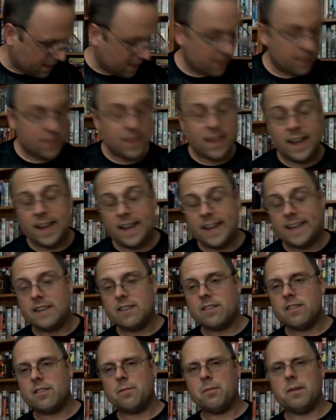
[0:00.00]
that
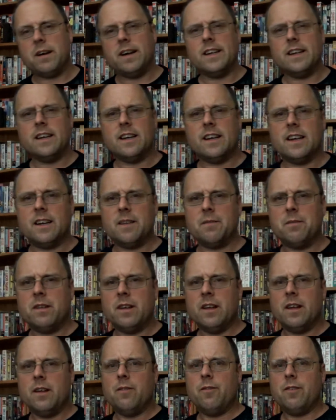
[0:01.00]
ends my
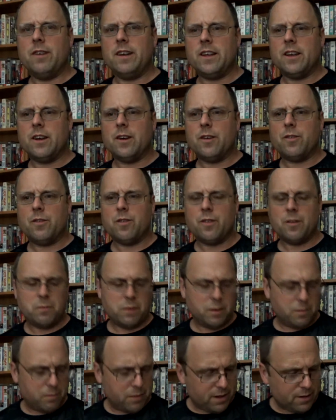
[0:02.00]
video,
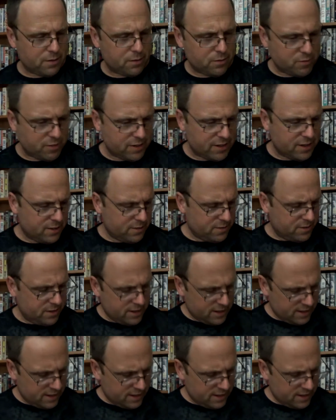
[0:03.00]
my pickups video.